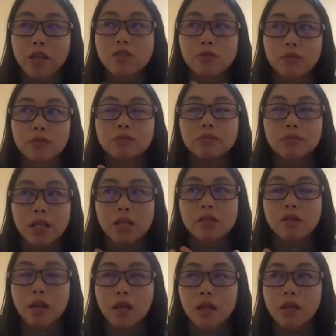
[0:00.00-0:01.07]
So
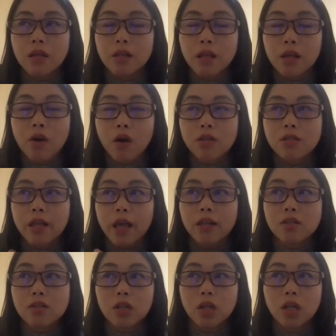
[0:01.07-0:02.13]
mm they, they, cause
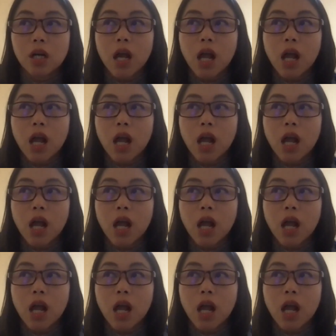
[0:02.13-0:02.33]
cancer,